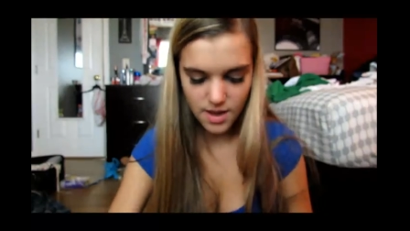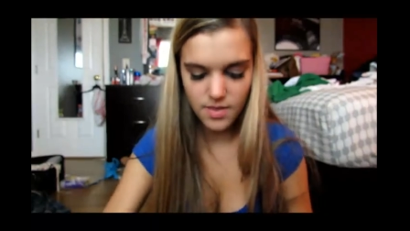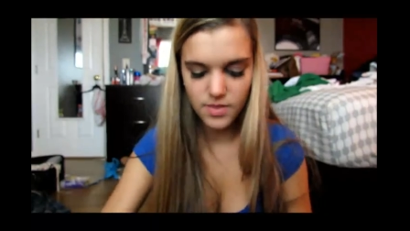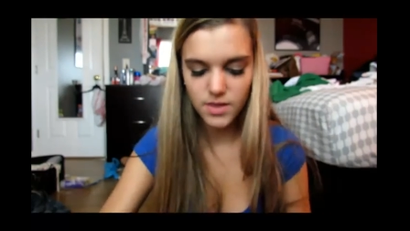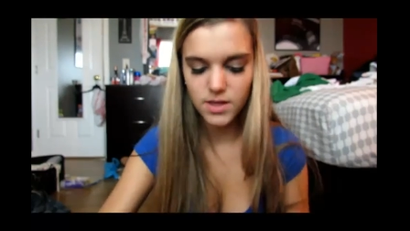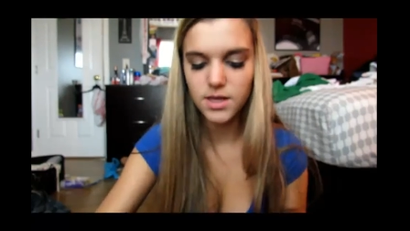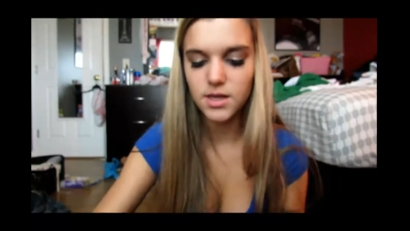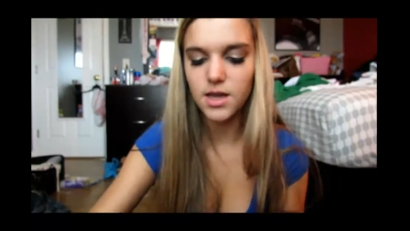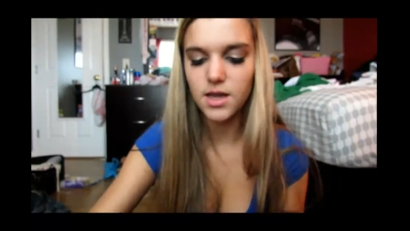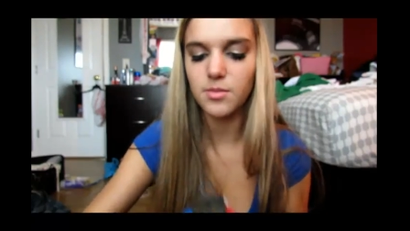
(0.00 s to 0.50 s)
And
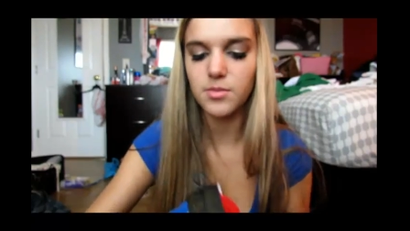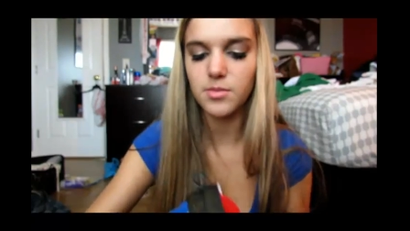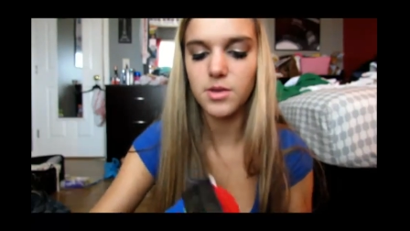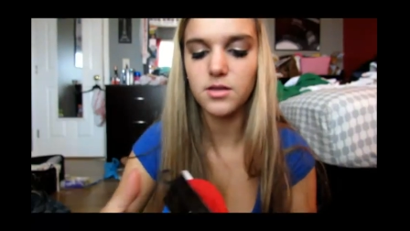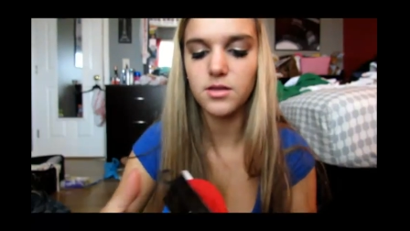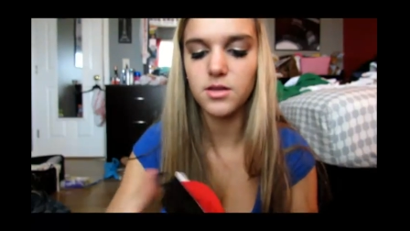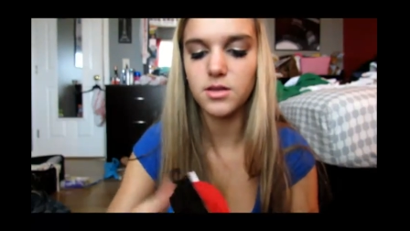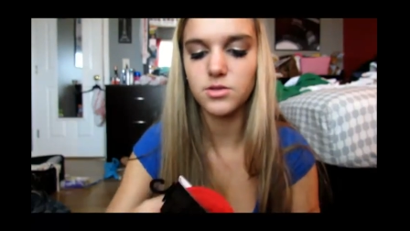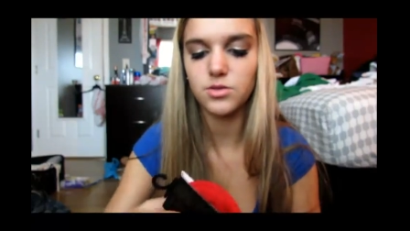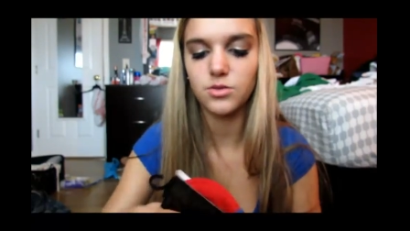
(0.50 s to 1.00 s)
then he got
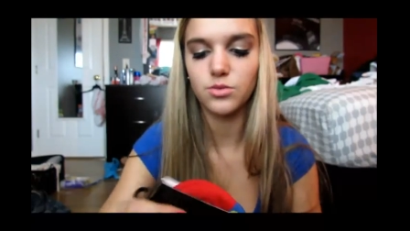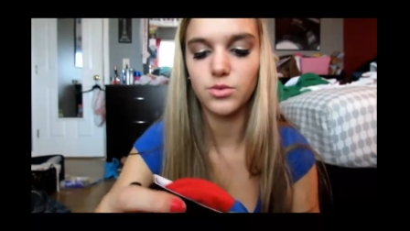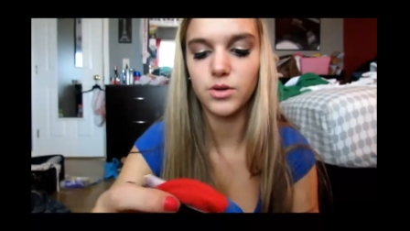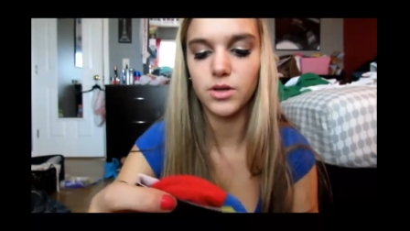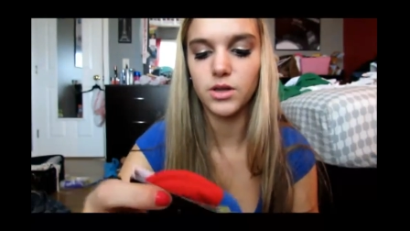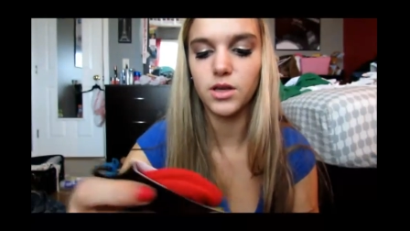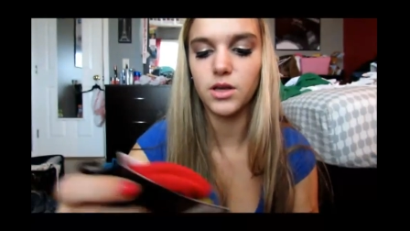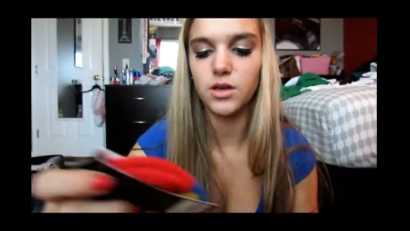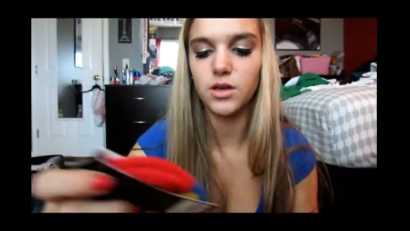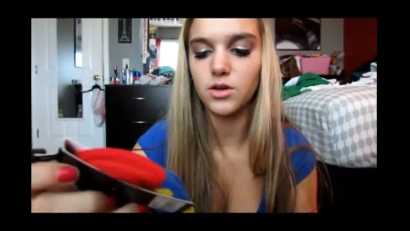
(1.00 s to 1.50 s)
me these
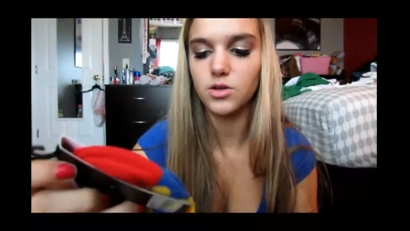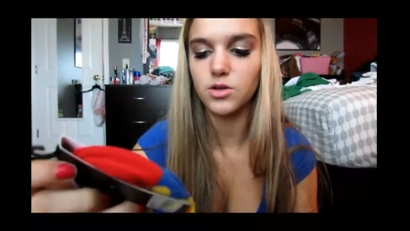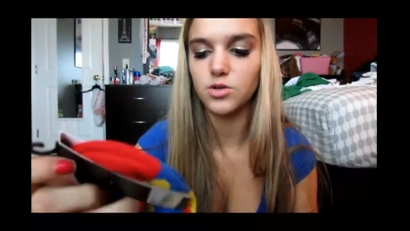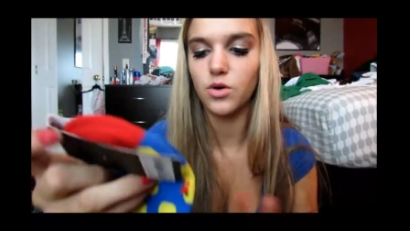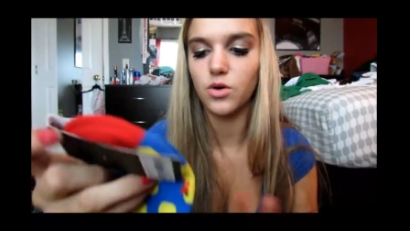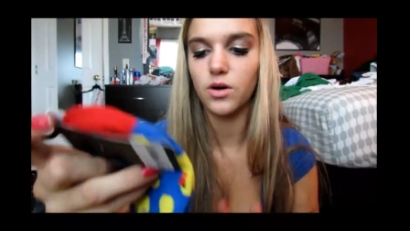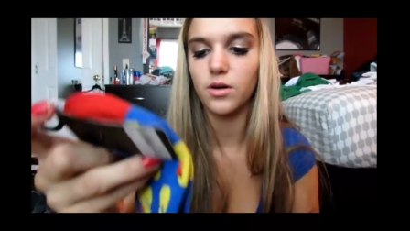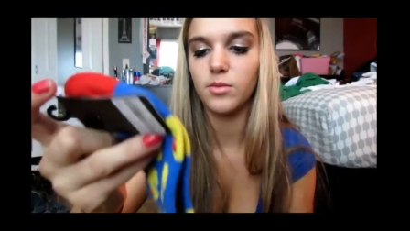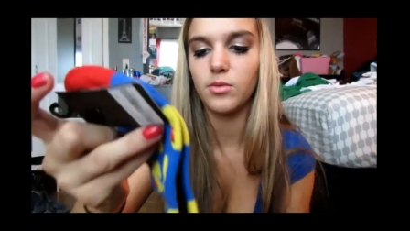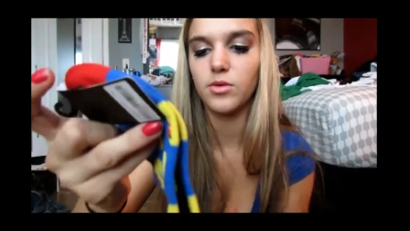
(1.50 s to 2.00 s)
really
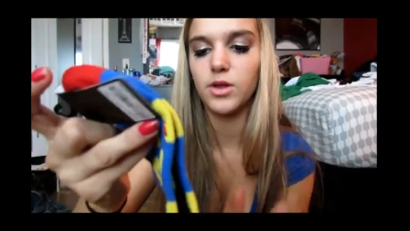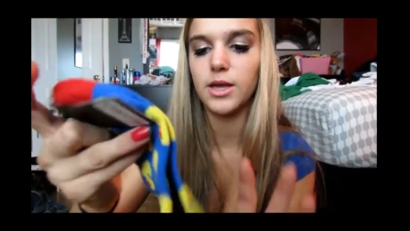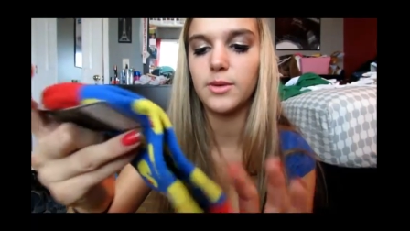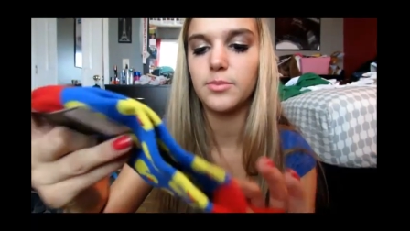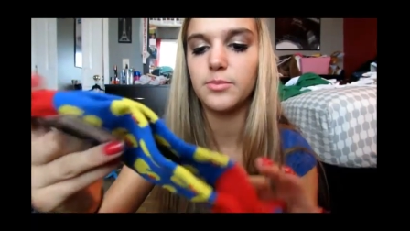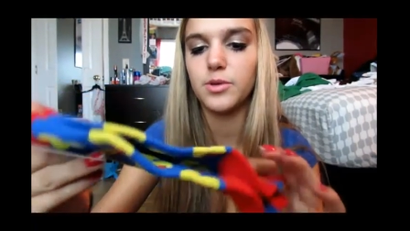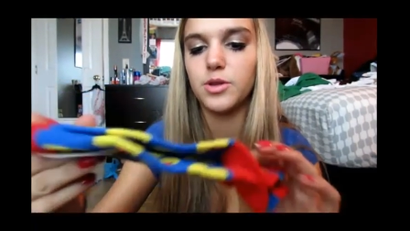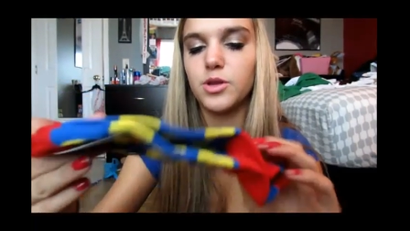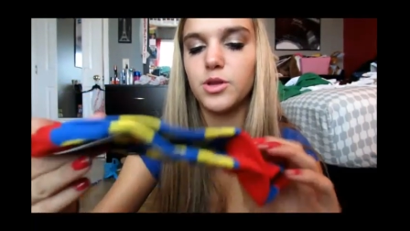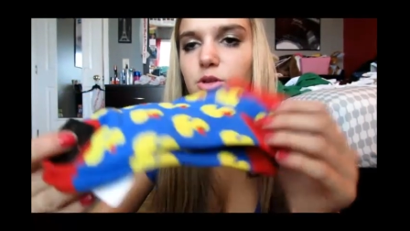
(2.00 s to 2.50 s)
adorable
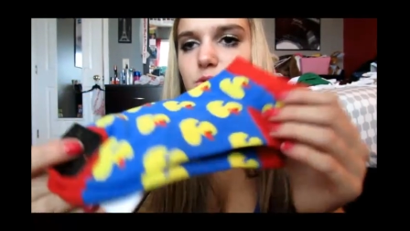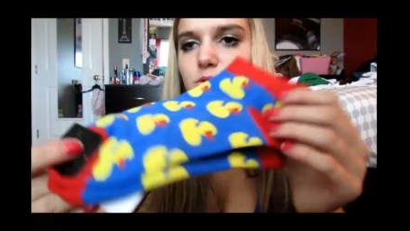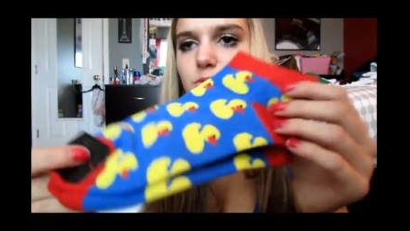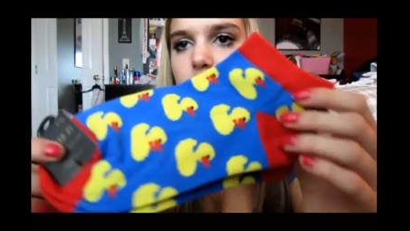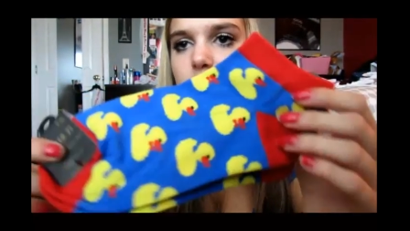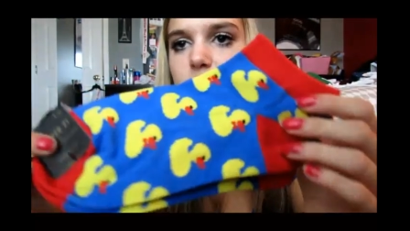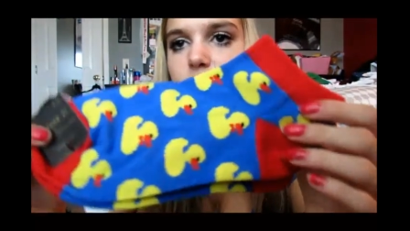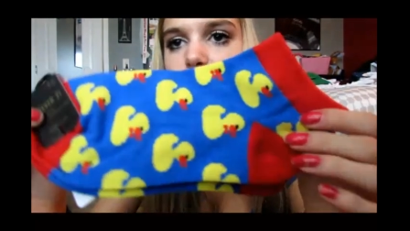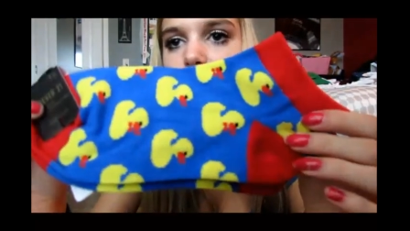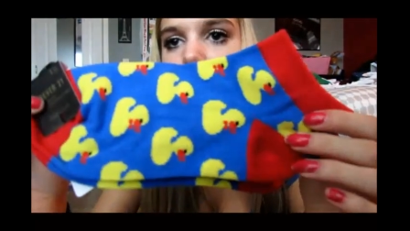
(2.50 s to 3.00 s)
like blue,
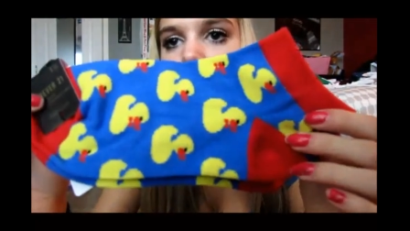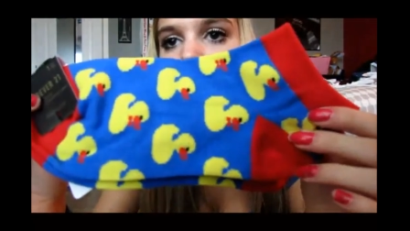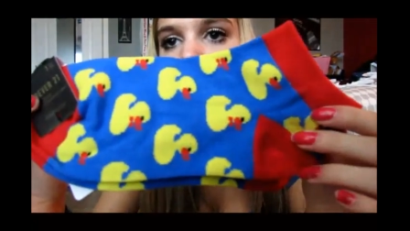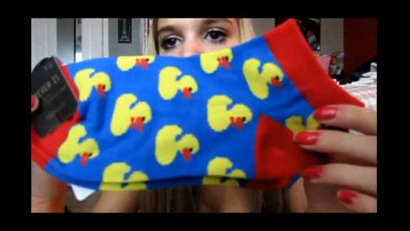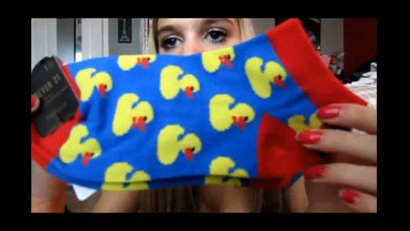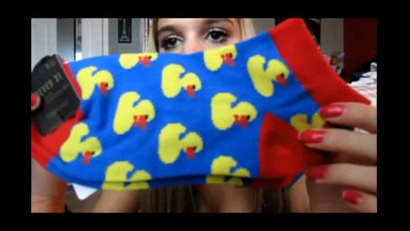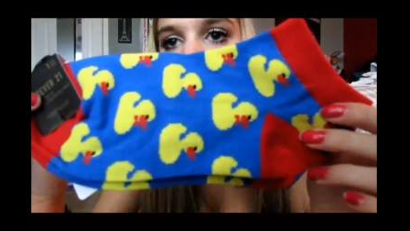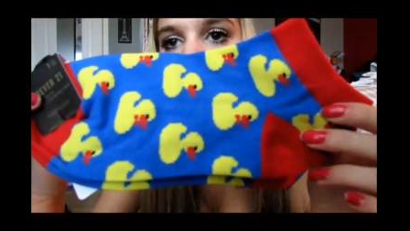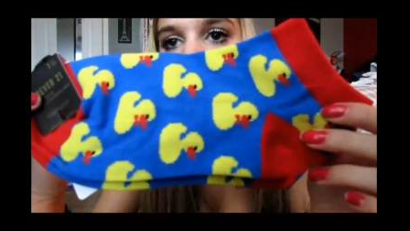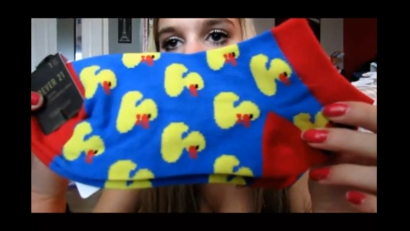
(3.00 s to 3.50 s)
red, and
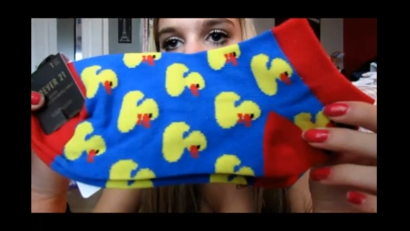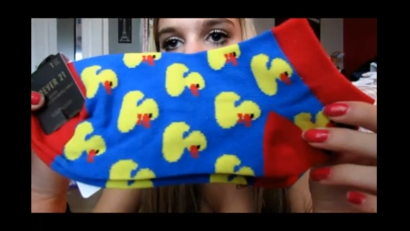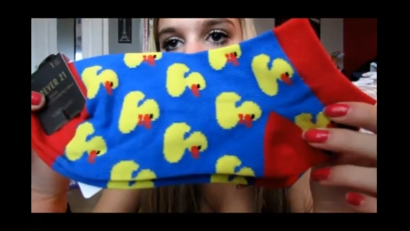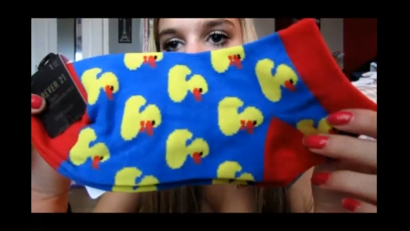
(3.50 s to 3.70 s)
yellow little